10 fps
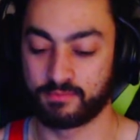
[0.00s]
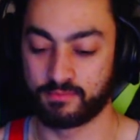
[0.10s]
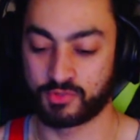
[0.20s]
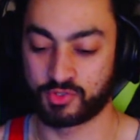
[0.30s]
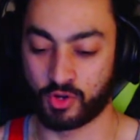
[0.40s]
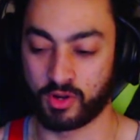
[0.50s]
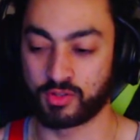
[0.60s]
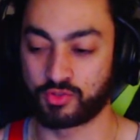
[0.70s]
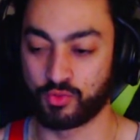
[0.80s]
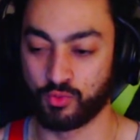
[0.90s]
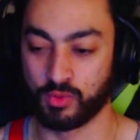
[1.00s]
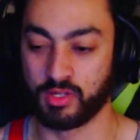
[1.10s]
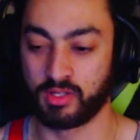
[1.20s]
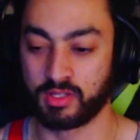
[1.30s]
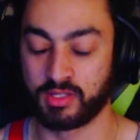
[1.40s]
starting to
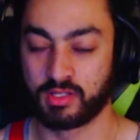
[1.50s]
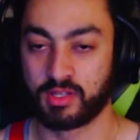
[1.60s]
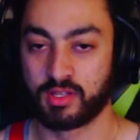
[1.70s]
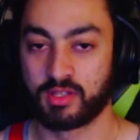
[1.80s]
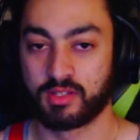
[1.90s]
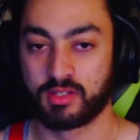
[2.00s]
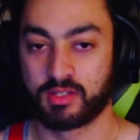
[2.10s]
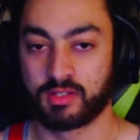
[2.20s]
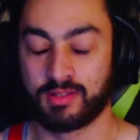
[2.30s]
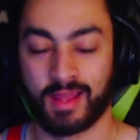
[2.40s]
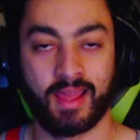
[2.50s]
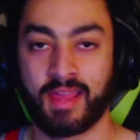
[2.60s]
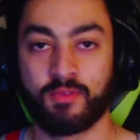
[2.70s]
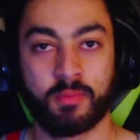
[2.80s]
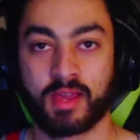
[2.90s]
really not
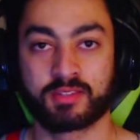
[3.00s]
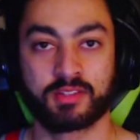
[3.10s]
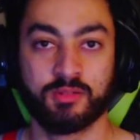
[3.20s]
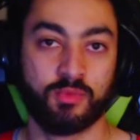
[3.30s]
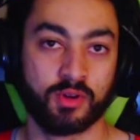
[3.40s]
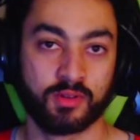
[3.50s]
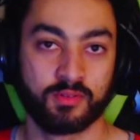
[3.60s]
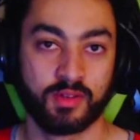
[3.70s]
have a mask anymore,